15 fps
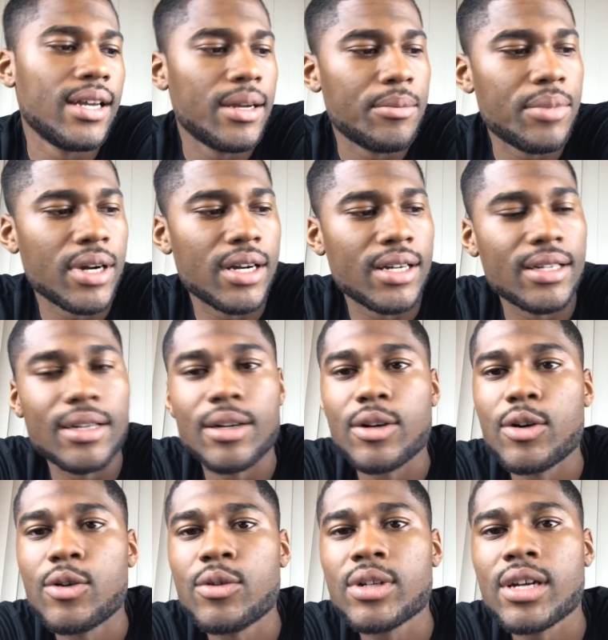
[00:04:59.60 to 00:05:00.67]
Bruh,
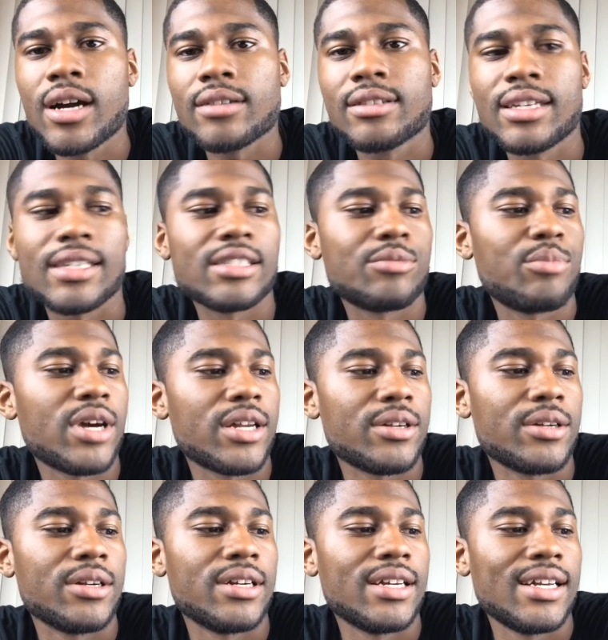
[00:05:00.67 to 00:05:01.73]
who do y'all think is
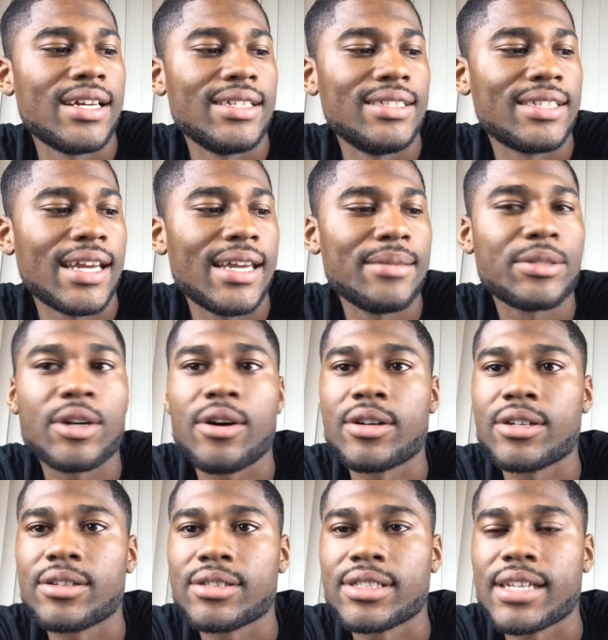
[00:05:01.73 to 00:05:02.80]
better? James
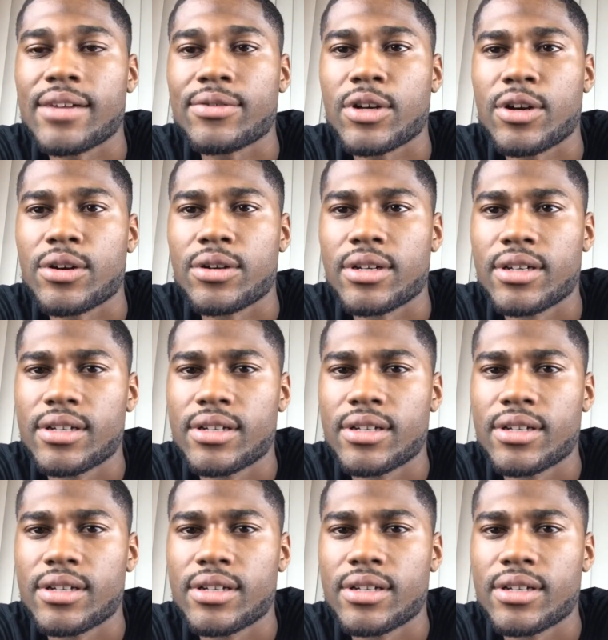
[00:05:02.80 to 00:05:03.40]
Harden or Steph Curry?